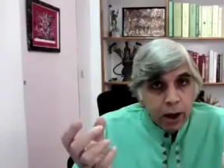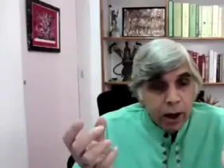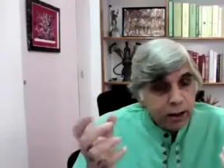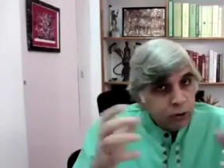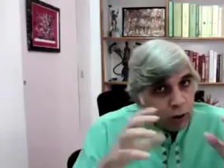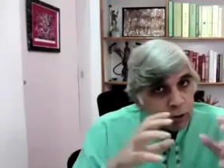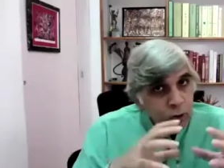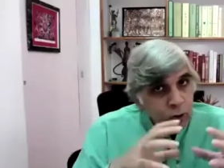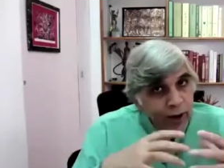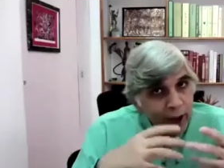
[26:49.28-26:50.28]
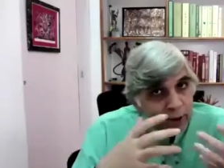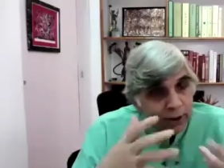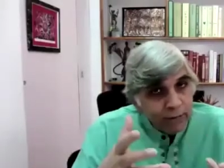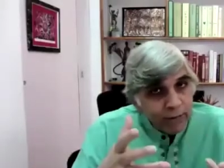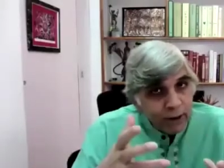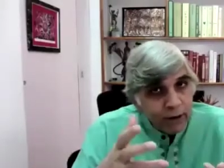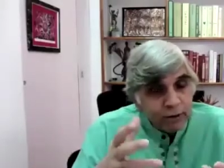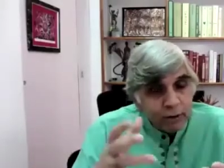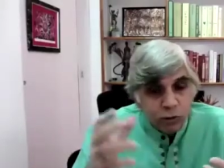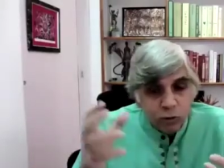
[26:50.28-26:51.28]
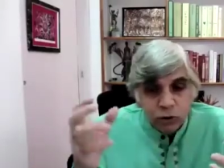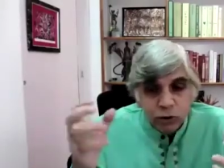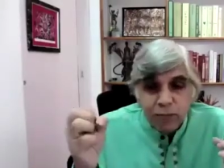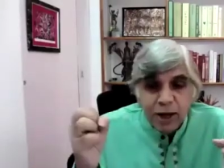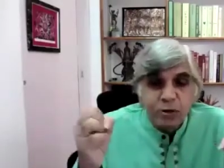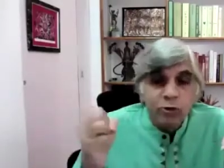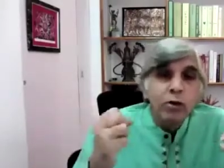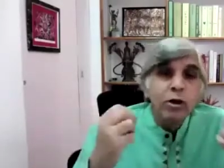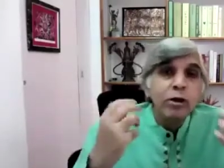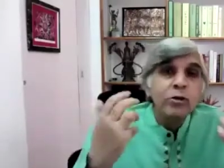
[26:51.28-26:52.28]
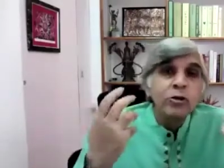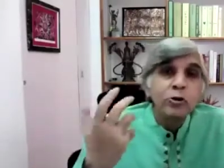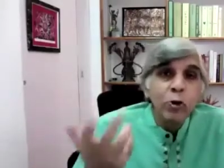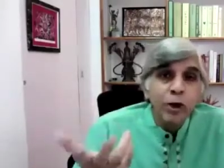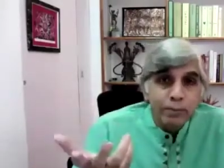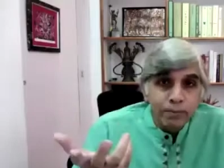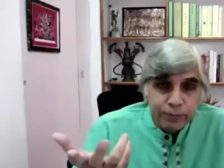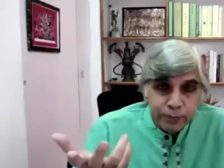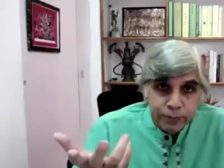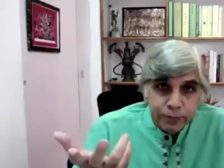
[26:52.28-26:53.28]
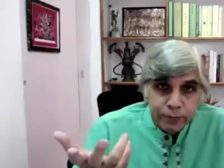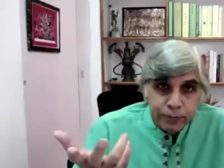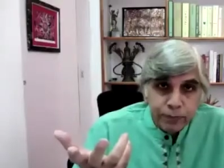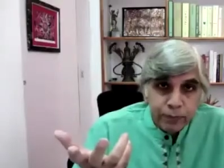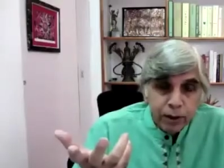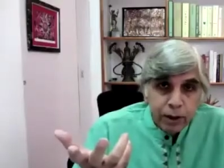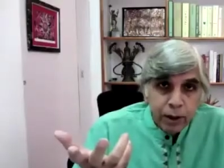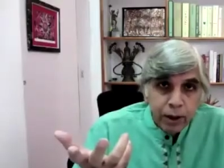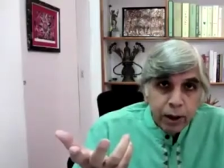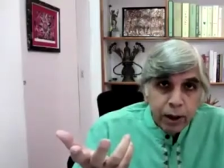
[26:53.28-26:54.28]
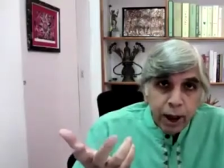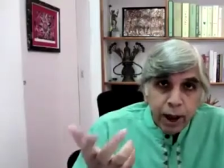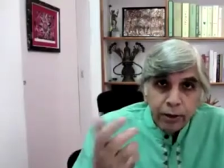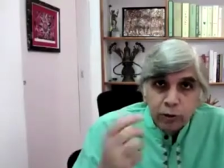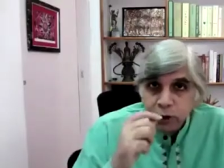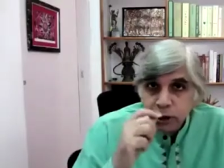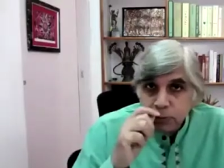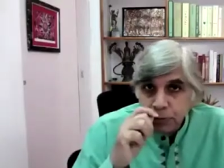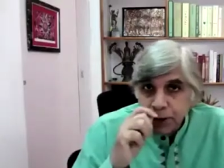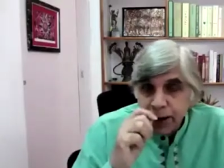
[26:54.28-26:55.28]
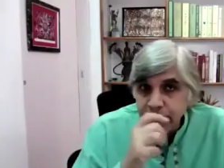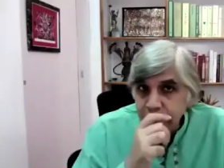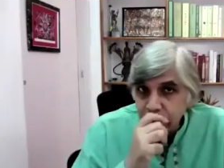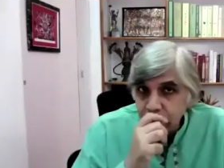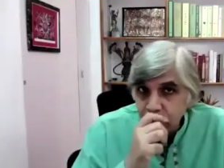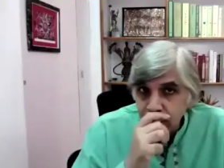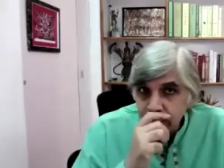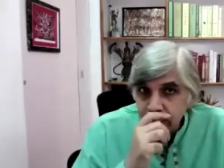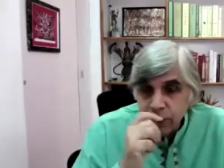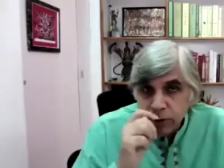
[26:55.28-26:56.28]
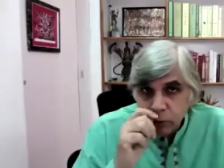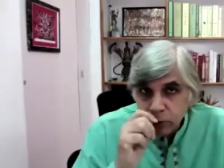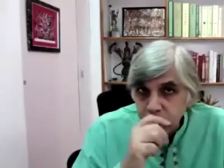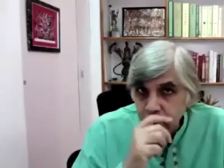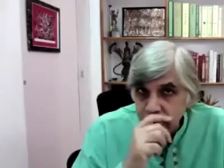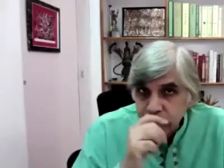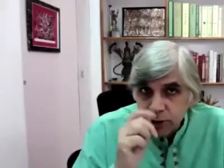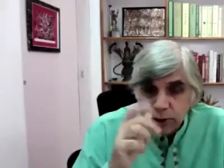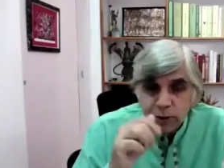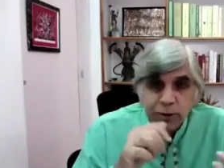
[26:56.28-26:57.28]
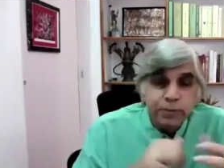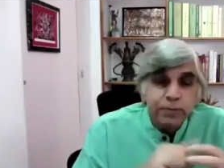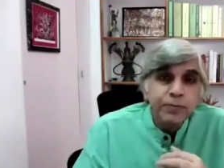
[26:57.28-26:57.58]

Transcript: It's also an antiviral solution based on sodium. And you just spray it over into the nostrils,